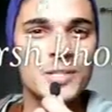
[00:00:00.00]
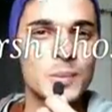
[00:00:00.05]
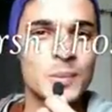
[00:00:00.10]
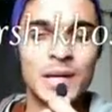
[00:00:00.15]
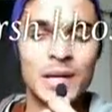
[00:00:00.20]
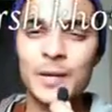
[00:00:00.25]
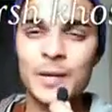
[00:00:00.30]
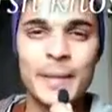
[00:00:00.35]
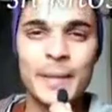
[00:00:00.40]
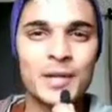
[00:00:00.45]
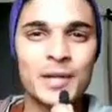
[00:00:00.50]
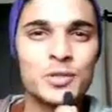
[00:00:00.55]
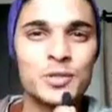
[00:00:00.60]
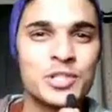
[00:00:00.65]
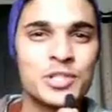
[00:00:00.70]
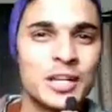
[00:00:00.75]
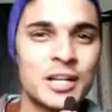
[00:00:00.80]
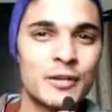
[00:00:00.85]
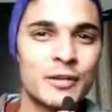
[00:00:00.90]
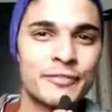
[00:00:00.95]
So welcome back to
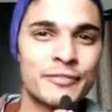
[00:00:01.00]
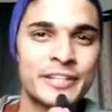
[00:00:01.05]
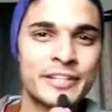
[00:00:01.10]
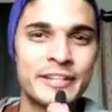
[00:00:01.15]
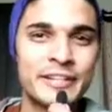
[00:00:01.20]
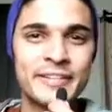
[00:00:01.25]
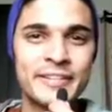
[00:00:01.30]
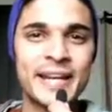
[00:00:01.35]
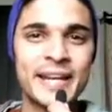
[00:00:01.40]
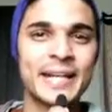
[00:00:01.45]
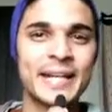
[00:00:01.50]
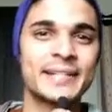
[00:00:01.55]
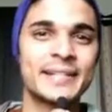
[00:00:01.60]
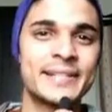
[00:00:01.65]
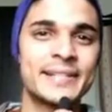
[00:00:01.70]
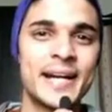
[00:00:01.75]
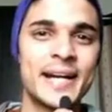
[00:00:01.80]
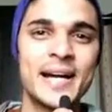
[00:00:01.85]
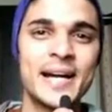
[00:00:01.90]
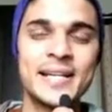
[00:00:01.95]
channel of Indian
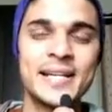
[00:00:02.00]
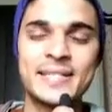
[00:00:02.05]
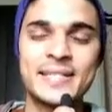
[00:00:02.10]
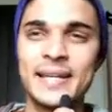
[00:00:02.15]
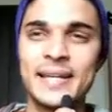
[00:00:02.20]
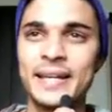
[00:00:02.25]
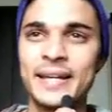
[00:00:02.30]
Reactor, guys.